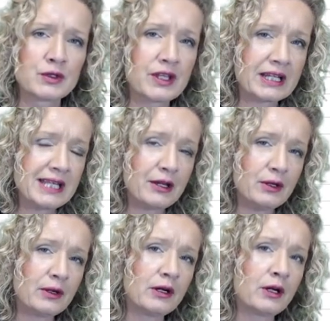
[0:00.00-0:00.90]
So that's how
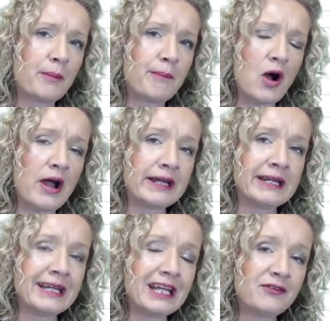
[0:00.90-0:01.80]
you can combine
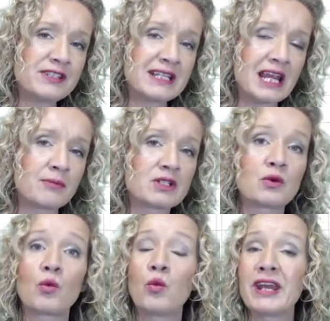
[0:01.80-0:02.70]
an if
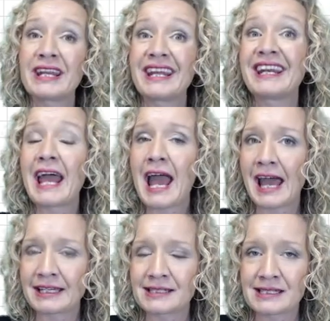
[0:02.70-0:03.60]
statement with an
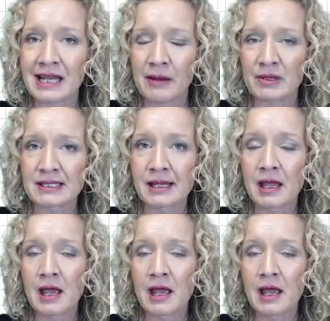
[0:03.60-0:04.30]
and statement.